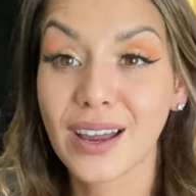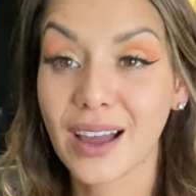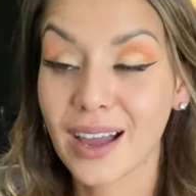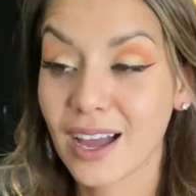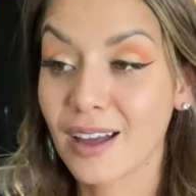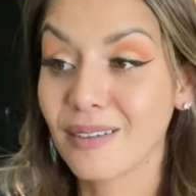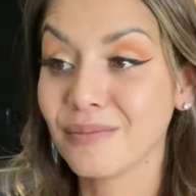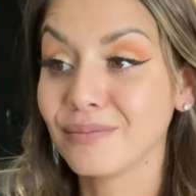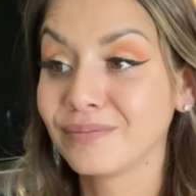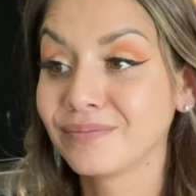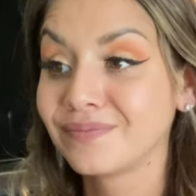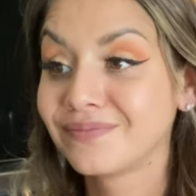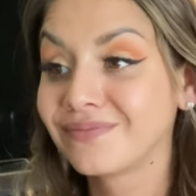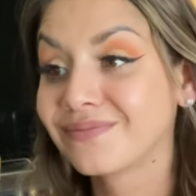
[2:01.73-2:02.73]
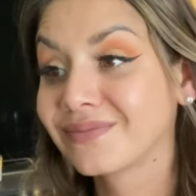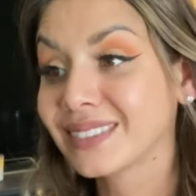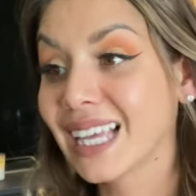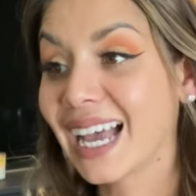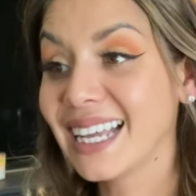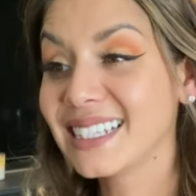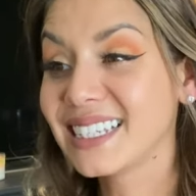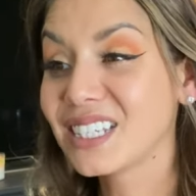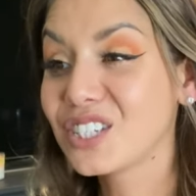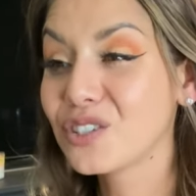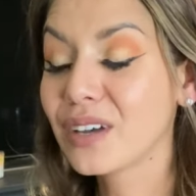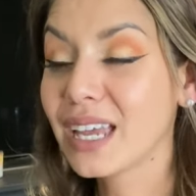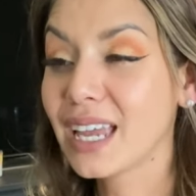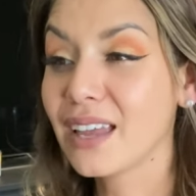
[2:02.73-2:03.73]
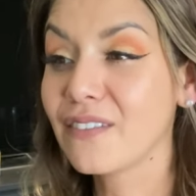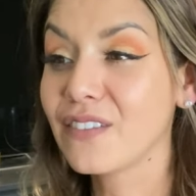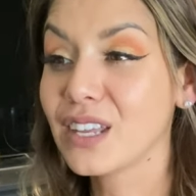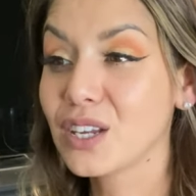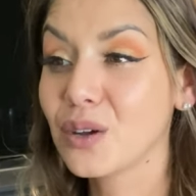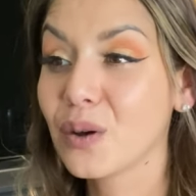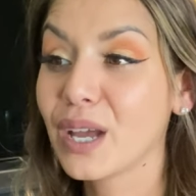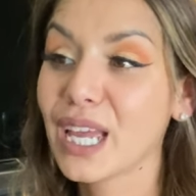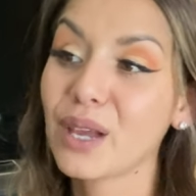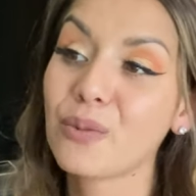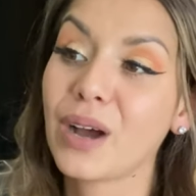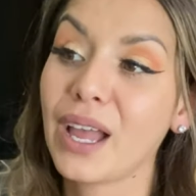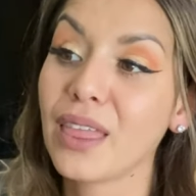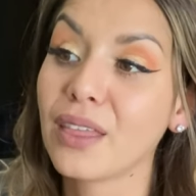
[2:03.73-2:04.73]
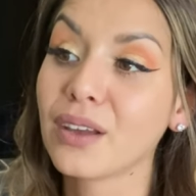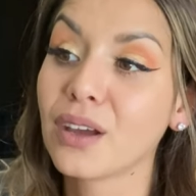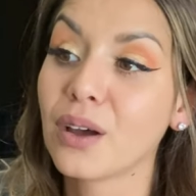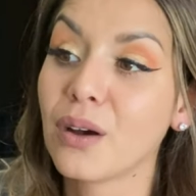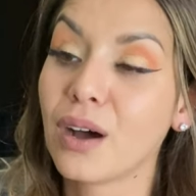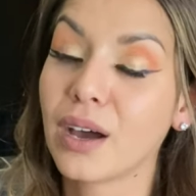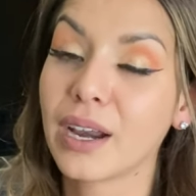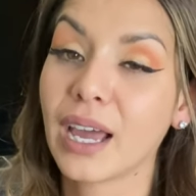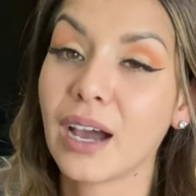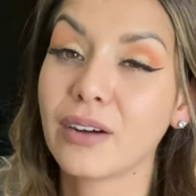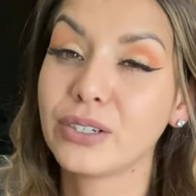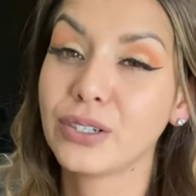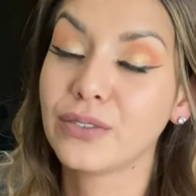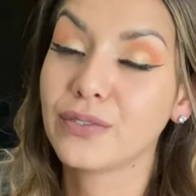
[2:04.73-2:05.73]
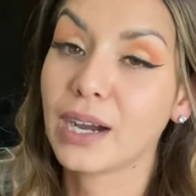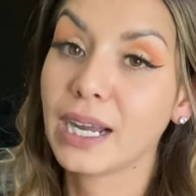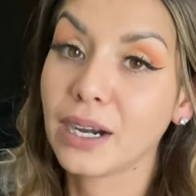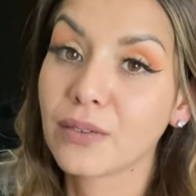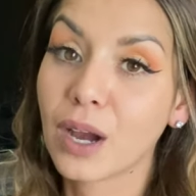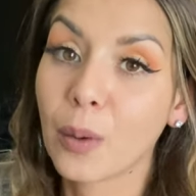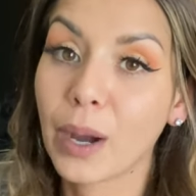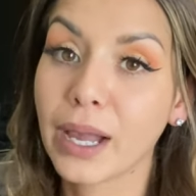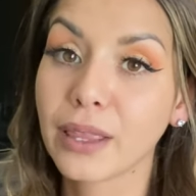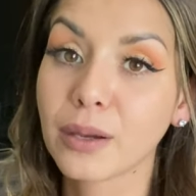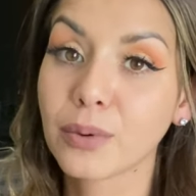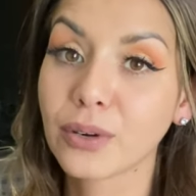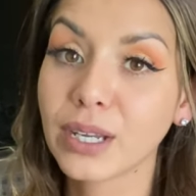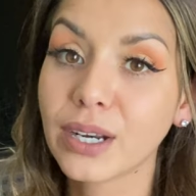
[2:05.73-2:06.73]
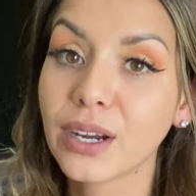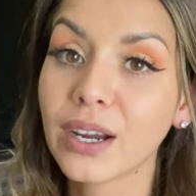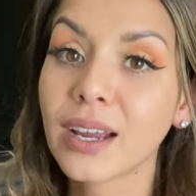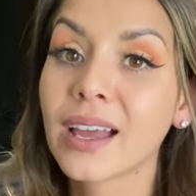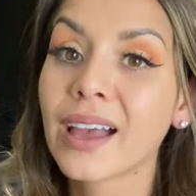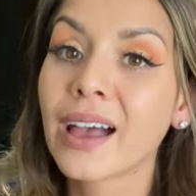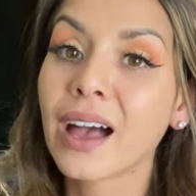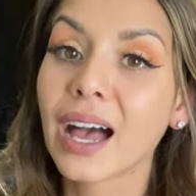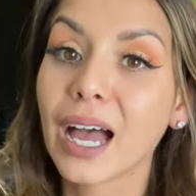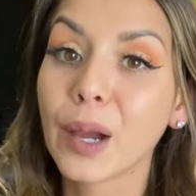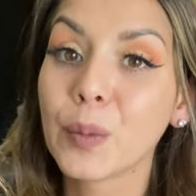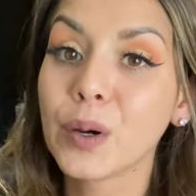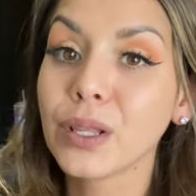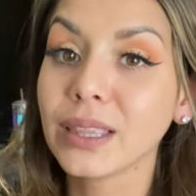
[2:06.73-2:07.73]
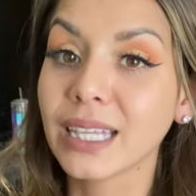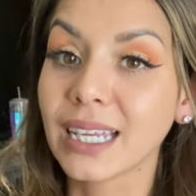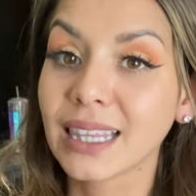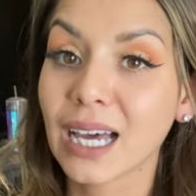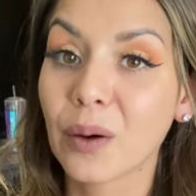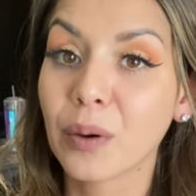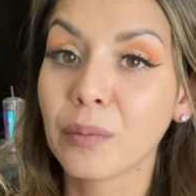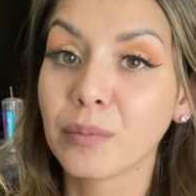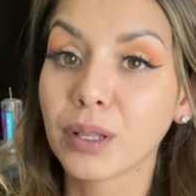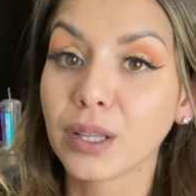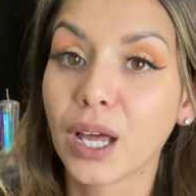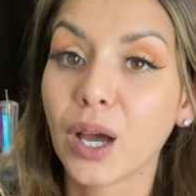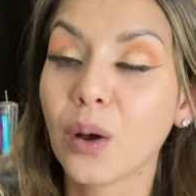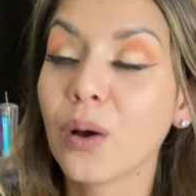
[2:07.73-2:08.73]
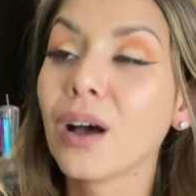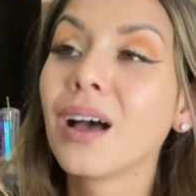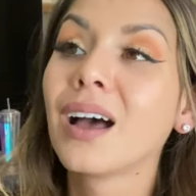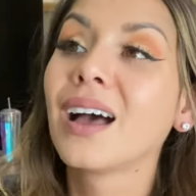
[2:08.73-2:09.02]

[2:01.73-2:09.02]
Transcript: I did do a video a while ago on how to find a Rottweiler breeder. I will link that one below.